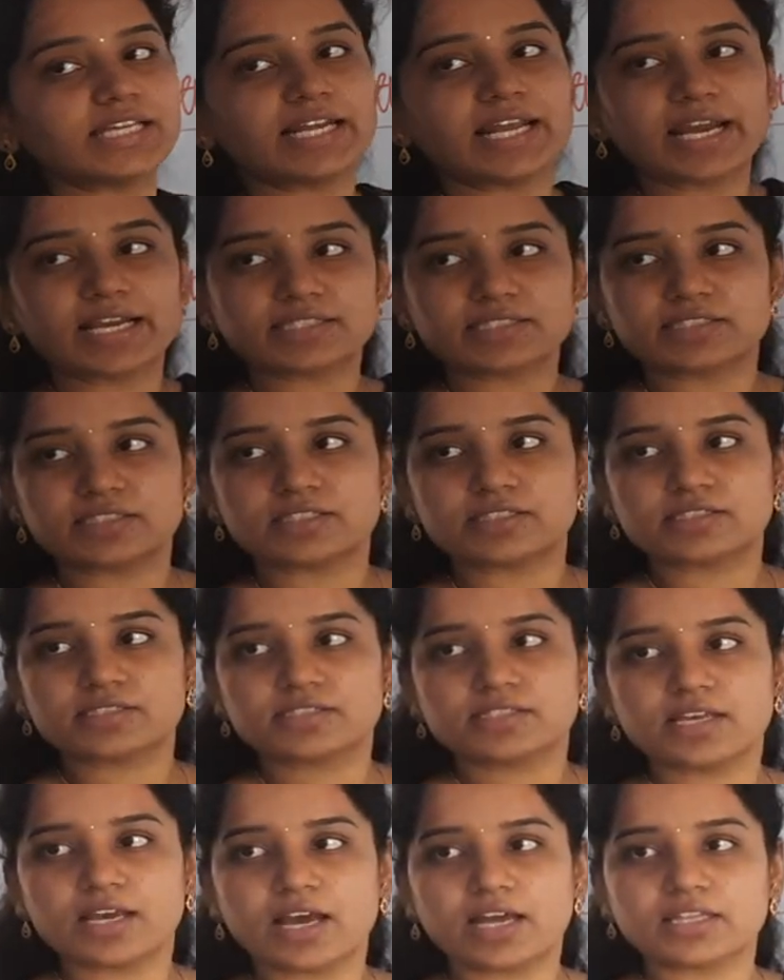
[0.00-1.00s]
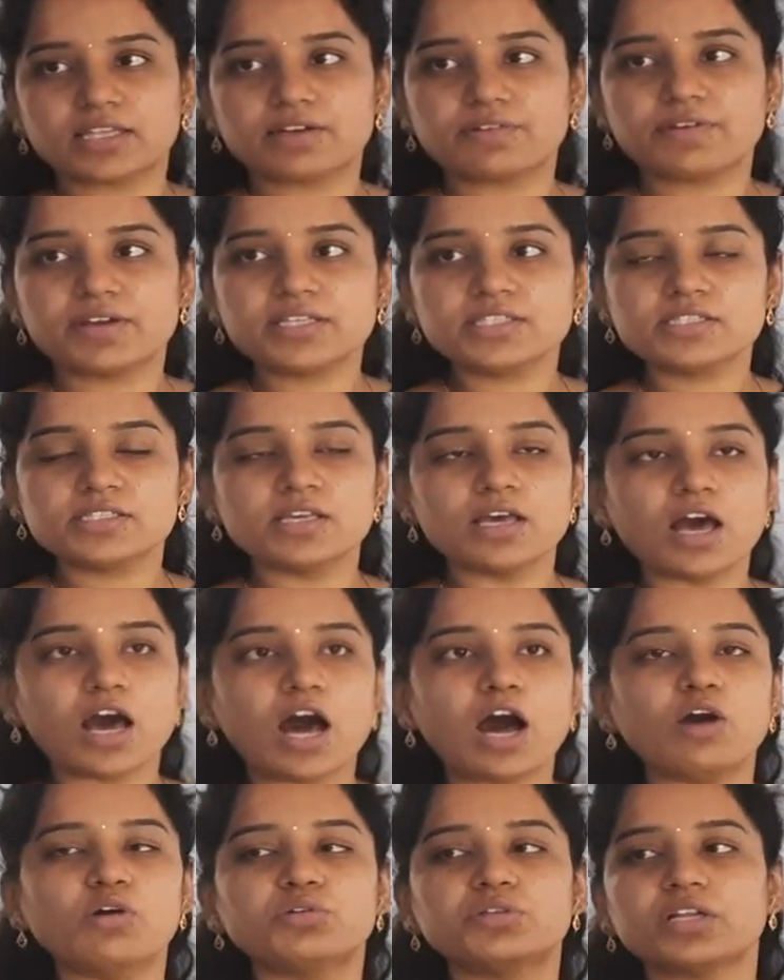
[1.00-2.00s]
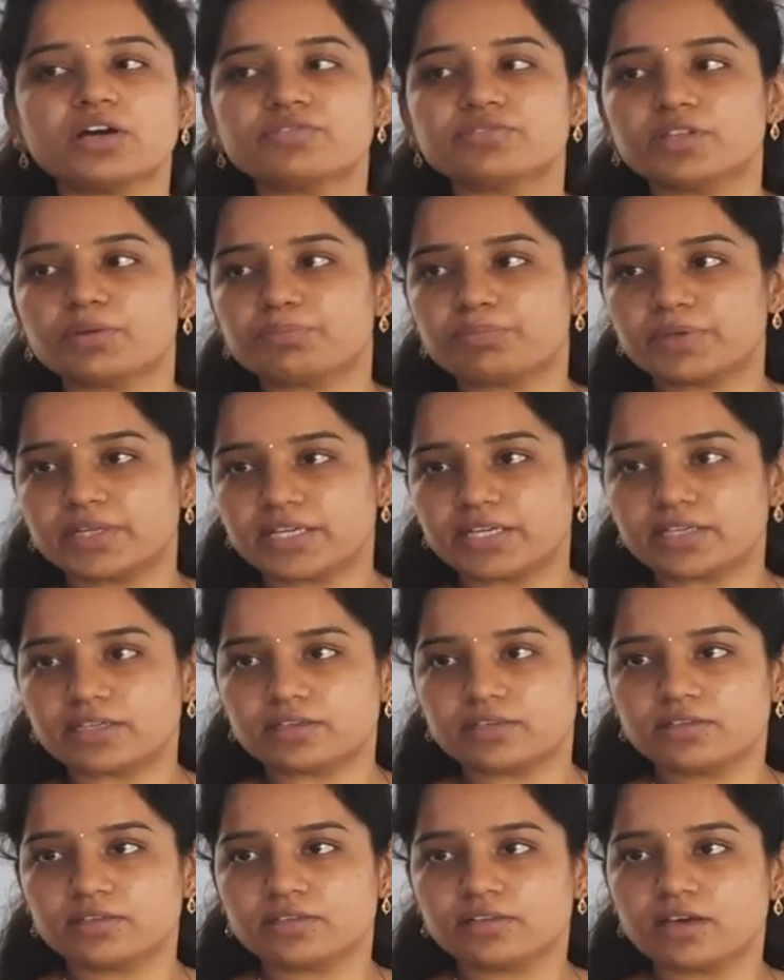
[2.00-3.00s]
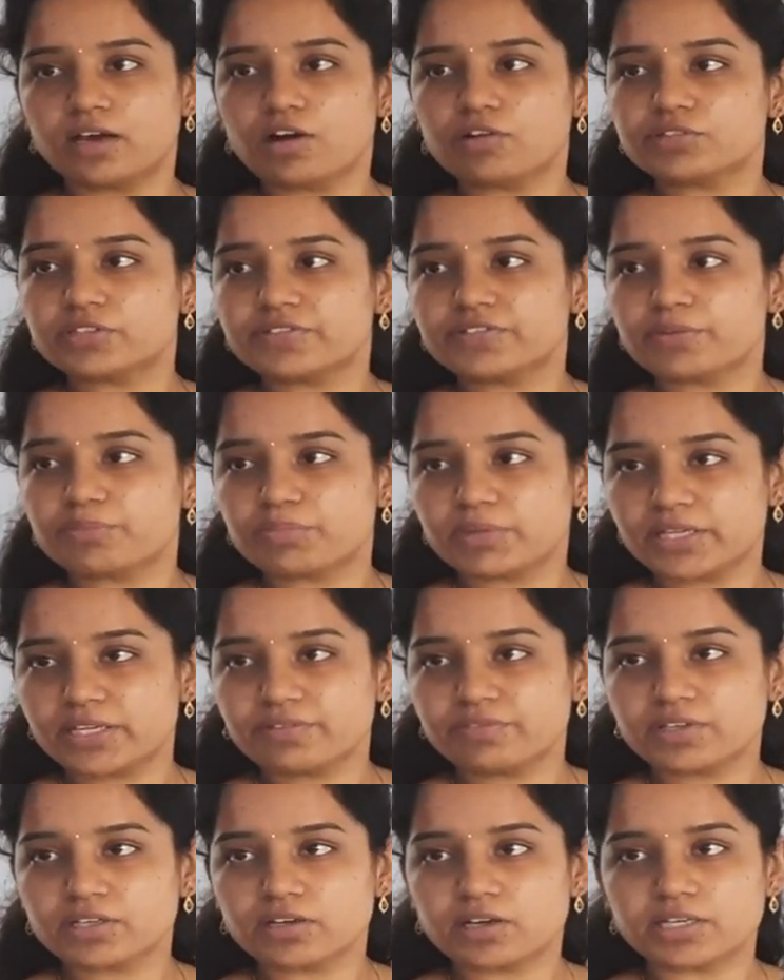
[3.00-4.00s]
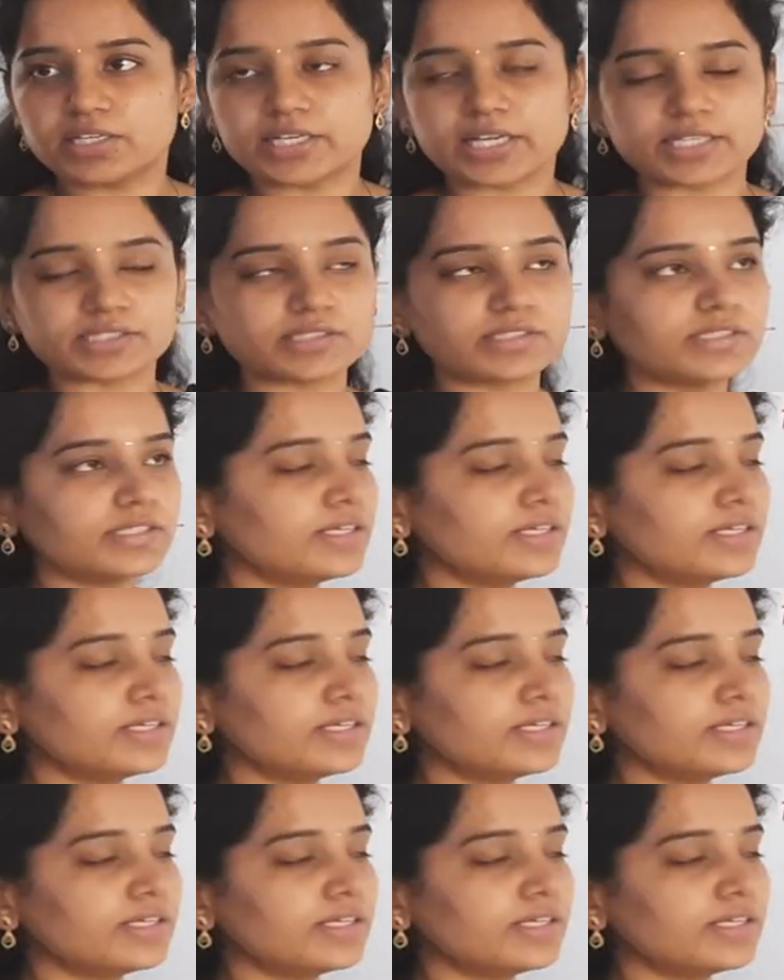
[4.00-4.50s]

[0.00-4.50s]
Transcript: axis. Otherwise out of the plane. Out of the plane we call it as.